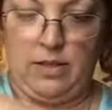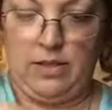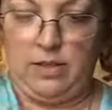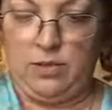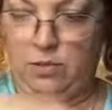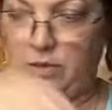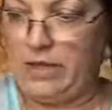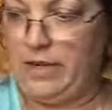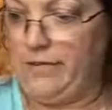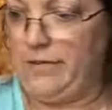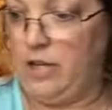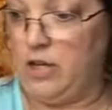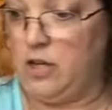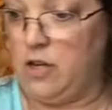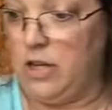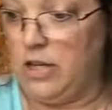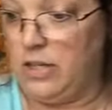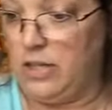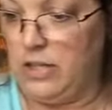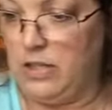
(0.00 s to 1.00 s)
That's what I've
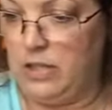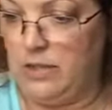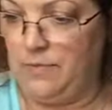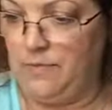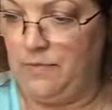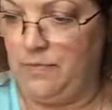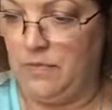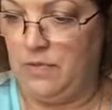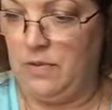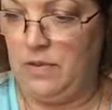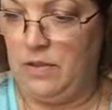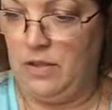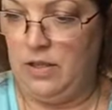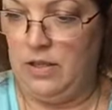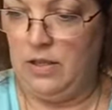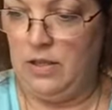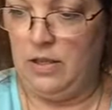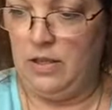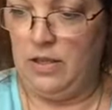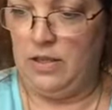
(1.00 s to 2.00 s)
got.
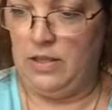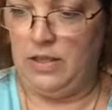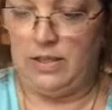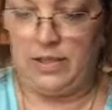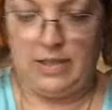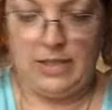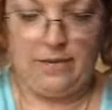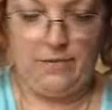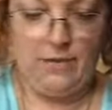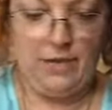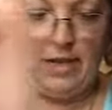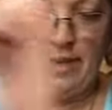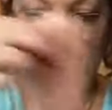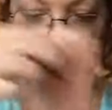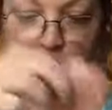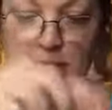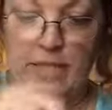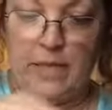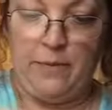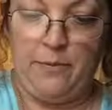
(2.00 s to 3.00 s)
Like I said, I've
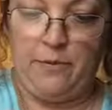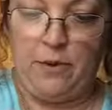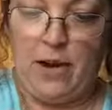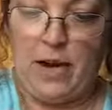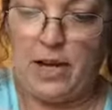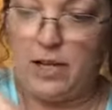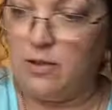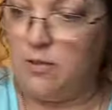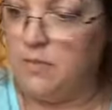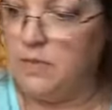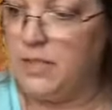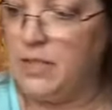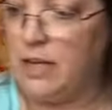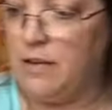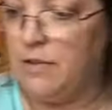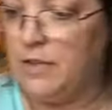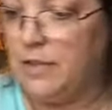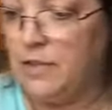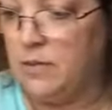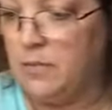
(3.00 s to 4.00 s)
never deep fried them, so
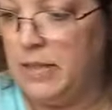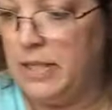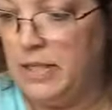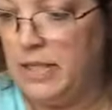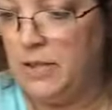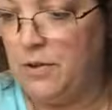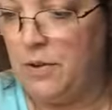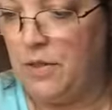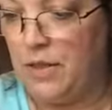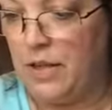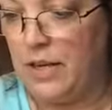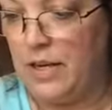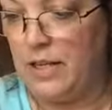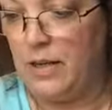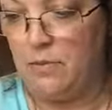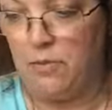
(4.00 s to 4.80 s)
this will be a new thing.